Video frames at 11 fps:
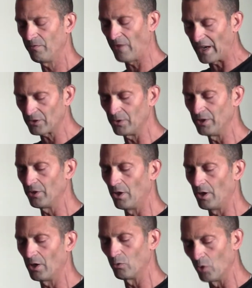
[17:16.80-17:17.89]
factory
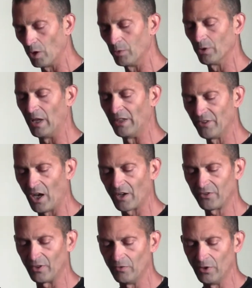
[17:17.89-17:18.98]
tar, rubber, and
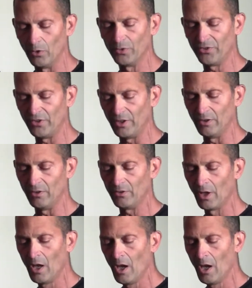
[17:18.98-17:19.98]
toxic VOCs.